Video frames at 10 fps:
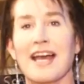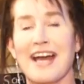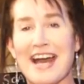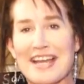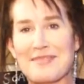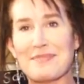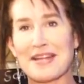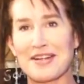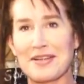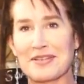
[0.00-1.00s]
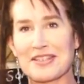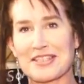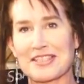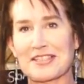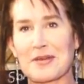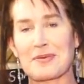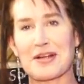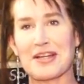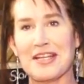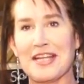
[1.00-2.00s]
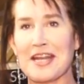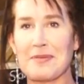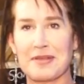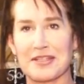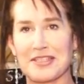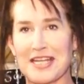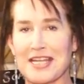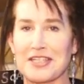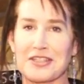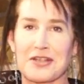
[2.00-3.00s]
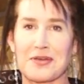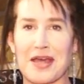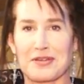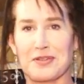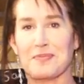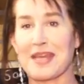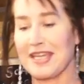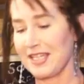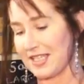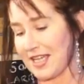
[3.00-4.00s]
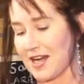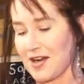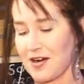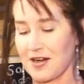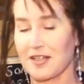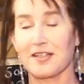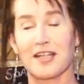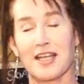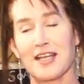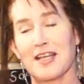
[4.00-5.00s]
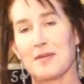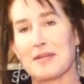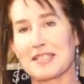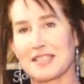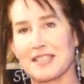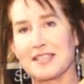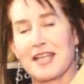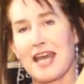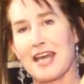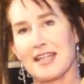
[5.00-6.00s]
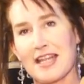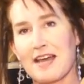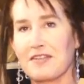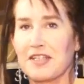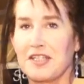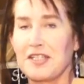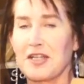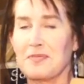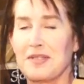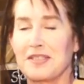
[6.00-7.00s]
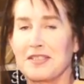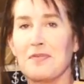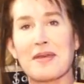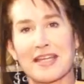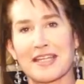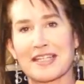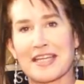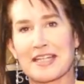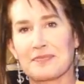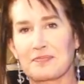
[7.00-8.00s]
Hi, I'm Mary with Chelsea Soap Garden, and I'm here today to show you how to make our Hibiscus and Lavender goat milk soap making kit.